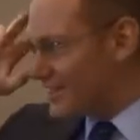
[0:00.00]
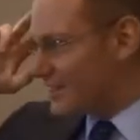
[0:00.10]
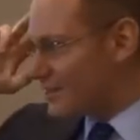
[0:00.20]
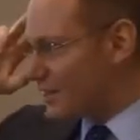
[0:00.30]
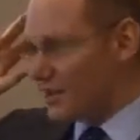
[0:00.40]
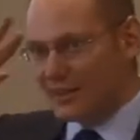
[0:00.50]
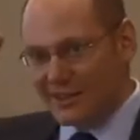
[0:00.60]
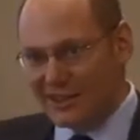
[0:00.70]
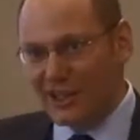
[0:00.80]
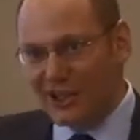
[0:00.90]
This is
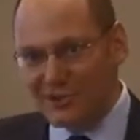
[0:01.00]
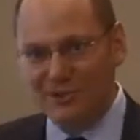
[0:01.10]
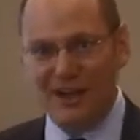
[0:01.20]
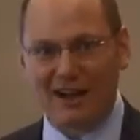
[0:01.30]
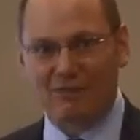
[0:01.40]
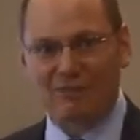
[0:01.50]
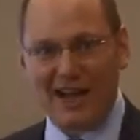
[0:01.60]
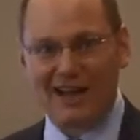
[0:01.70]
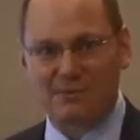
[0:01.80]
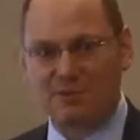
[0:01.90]
the go-to guy for
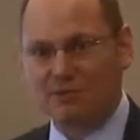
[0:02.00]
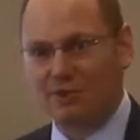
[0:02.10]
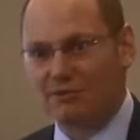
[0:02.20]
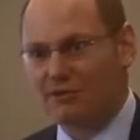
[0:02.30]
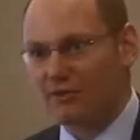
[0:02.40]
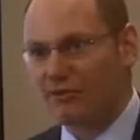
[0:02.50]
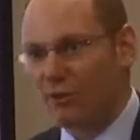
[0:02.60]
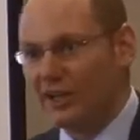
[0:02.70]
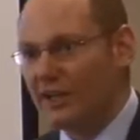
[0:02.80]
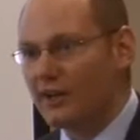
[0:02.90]
management for, for
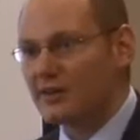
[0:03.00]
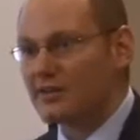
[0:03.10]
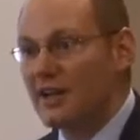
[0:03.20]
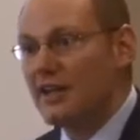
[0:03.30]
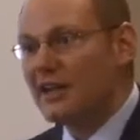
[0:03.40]
40 years.